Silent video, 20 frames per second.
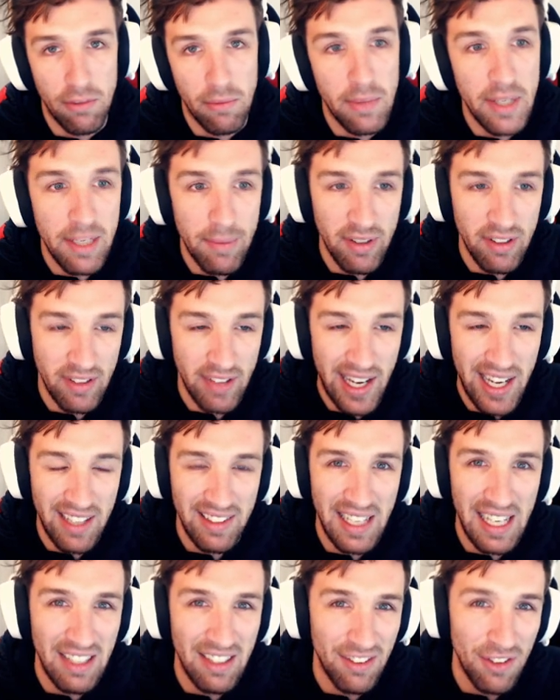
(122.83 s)
too many
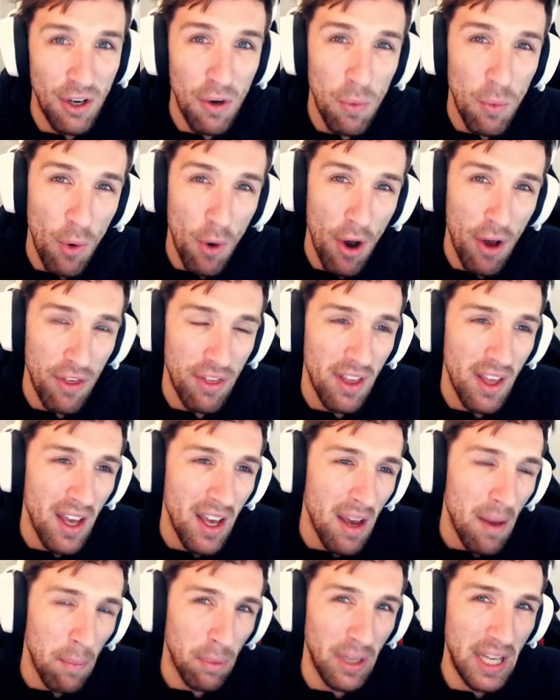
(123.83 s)
mistakes that it's not worth
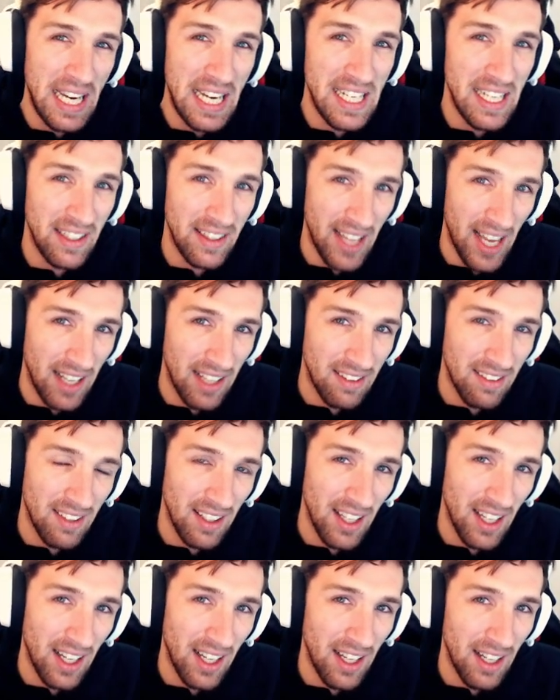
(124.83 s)
playing at that
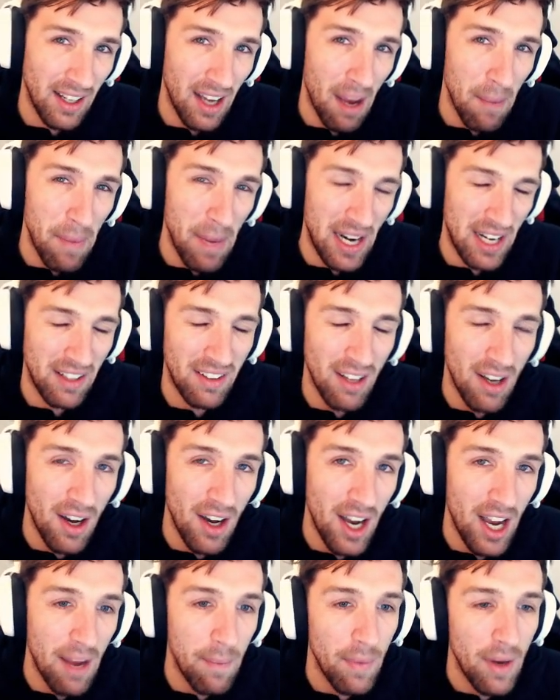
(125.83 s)
uh, amount of
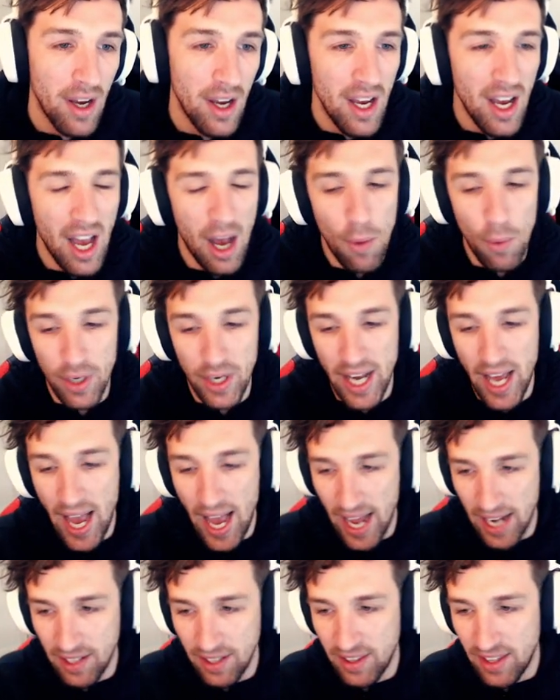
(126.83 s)
time. I want to
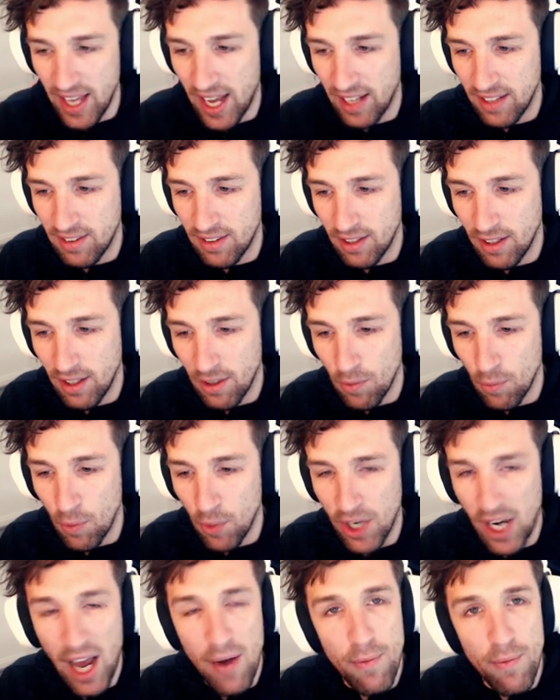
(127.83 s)
add that
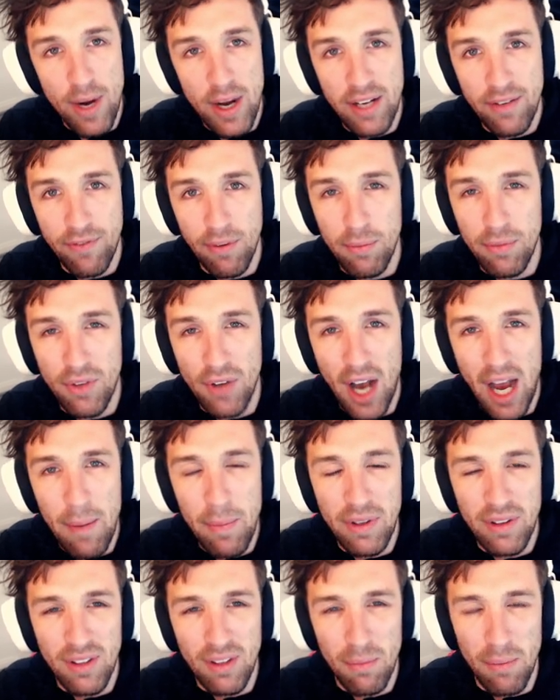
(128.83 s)
when I went from
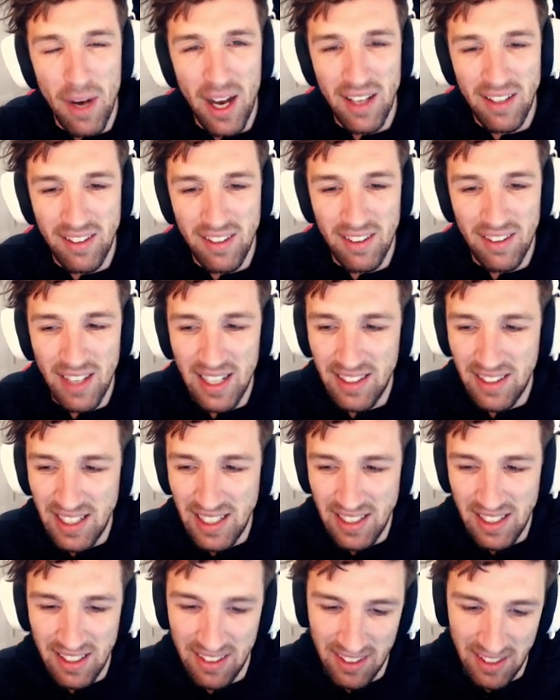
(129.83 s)
Diamond to Masters, I
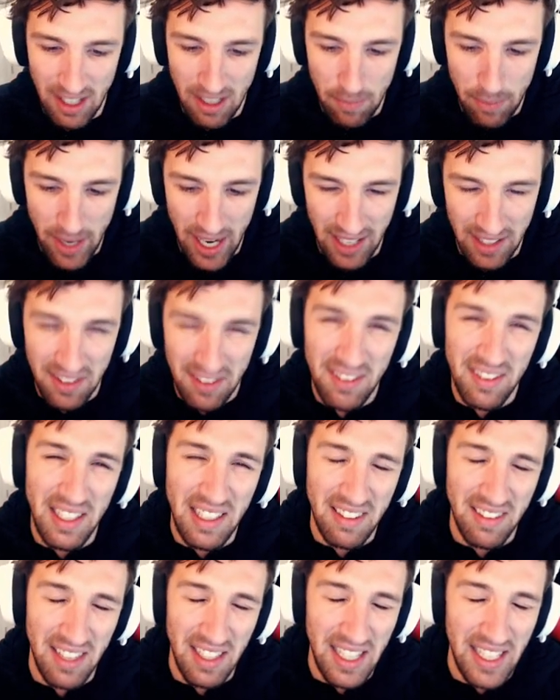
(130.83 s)
did this in about
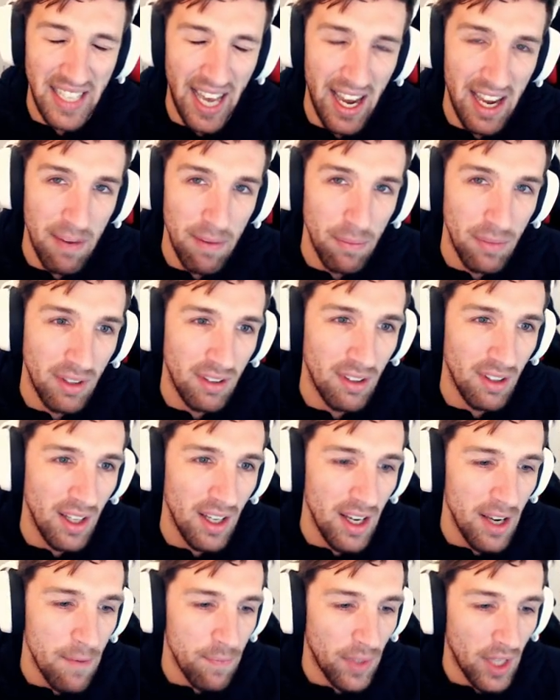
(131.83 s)
60 games
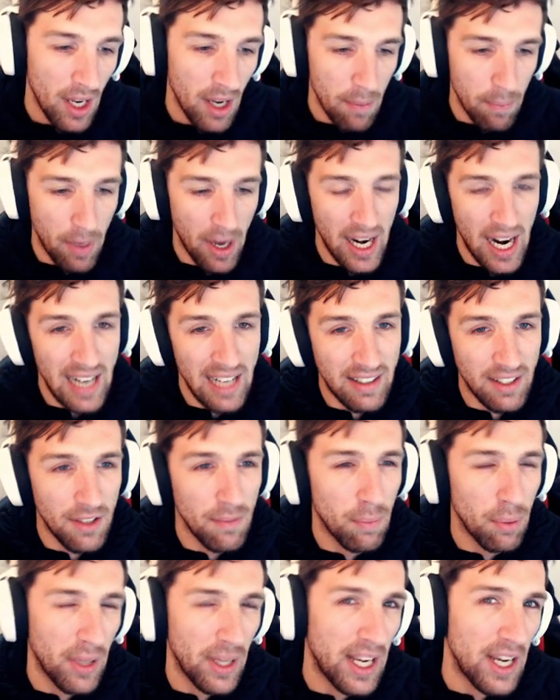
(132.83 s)
but I
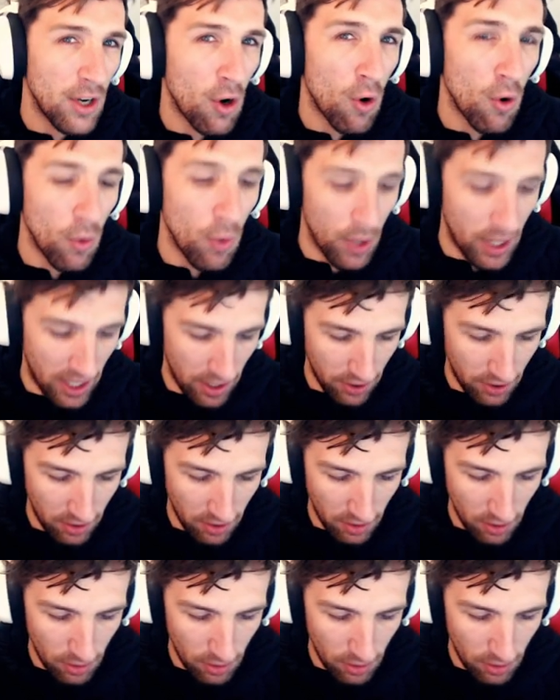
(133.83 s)
didn't play it all in a